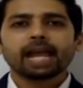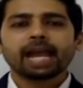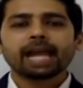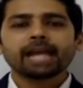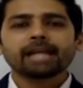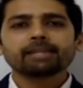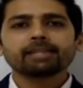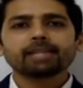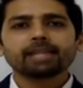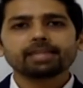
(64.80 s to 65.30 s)

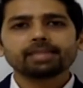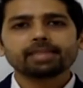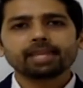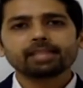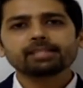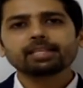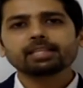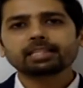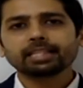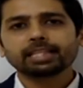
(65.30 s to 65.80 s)
And then
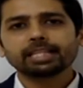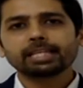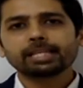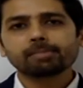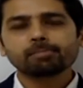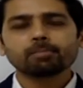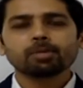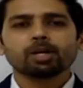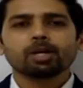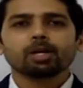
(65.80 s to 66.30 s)
there is a
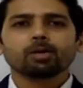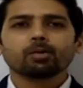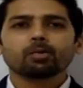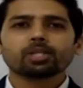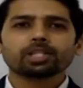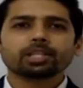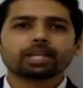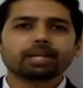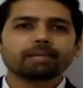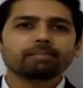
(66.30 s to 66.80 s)
scheme
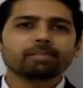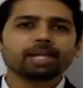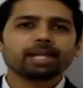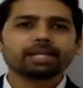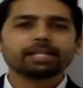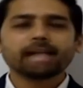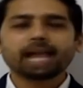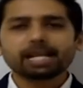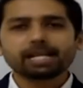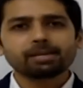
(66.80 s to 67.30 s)
which can be
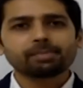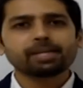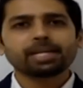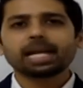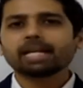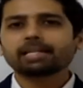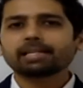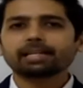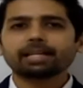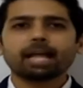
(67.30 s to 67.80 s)
a
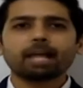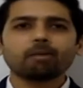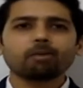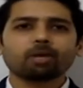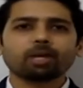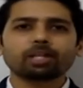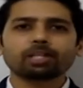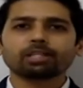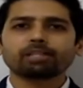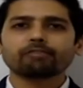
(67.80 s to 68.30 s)
dynamic asset
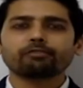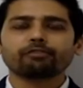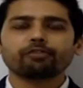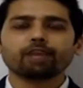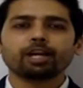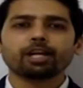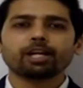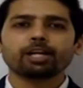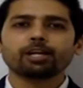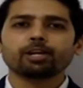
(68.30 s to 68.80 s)
allocation
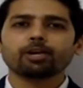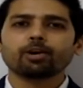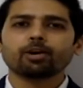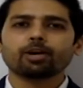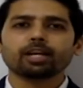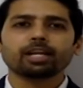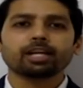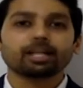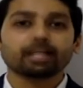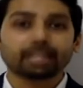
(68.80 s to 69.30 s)
fund
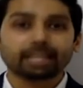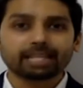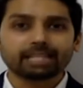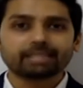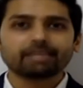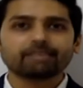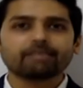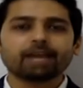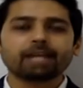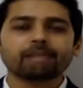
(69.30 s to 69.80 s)
or an
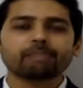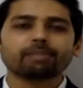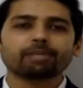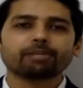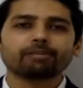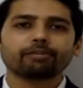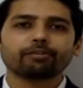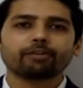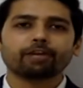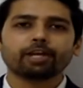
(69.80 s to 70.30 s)
aggressive
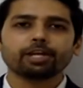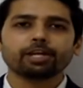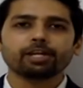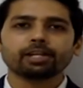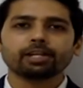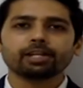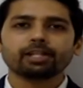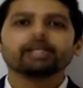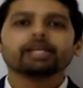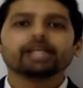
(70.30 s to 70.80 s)
hybrid fund
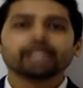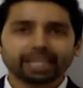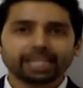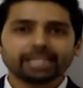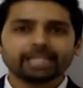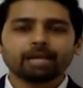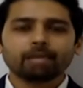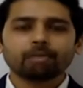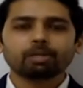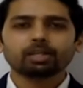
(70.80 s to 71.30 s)

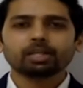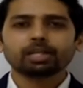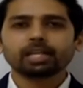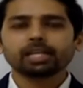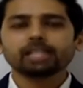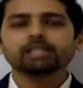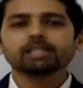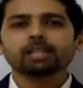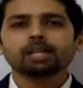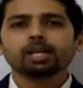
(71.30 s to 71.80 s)
in our
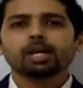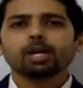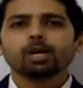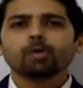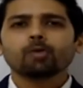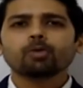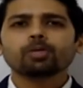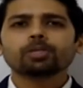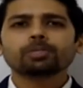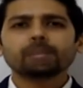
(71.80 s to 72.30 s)
case,
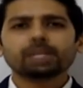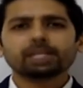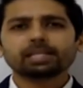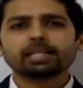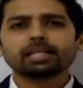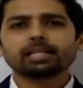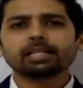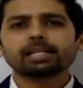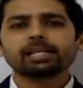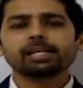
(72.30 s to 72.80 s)
who is
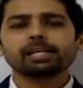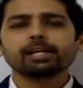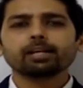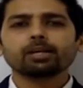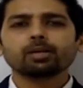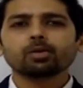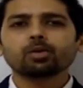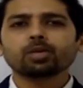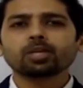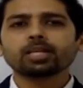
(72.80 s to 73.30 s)
basically
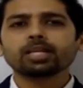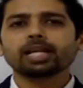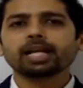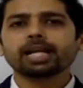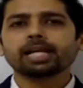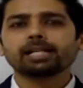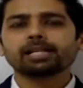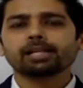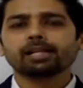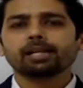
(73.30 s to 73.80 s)
looking
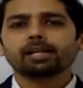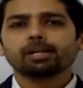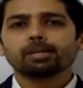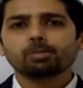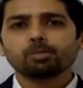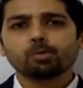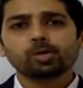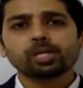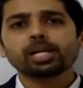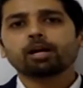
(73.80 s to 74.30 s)
at
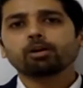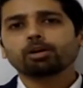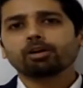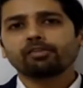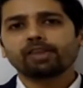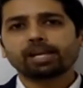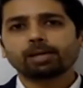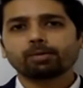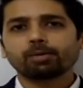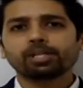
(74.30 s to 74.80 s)
moving out
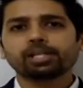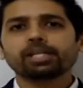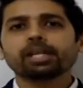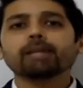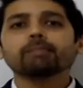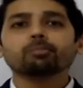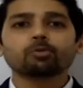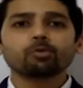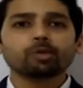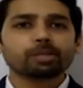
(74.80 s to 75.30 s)
of
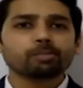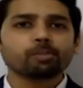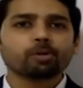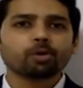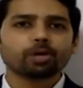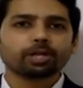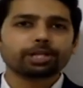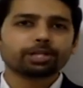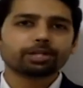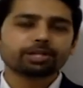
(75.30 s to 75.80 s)
equity and moving
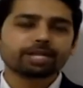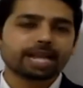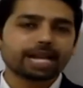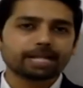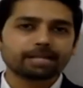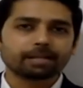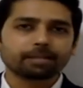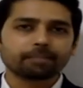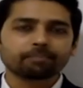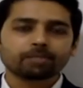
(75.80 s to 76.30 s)
more into
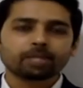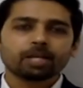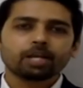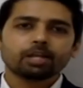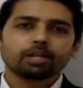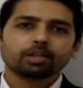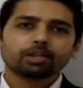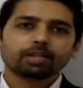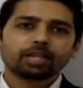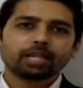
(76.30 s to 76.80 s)
debt.
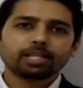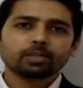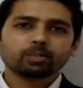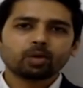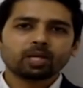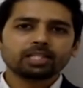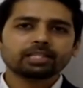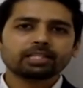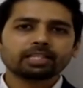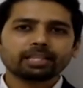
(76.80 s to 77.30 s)
So there is
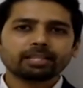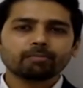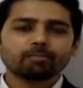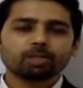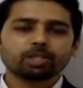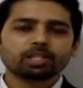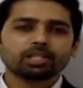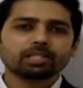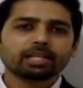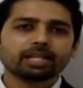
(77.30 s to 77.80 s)
one
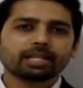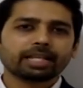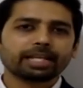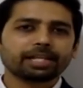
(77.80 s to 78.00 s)
scheme which is the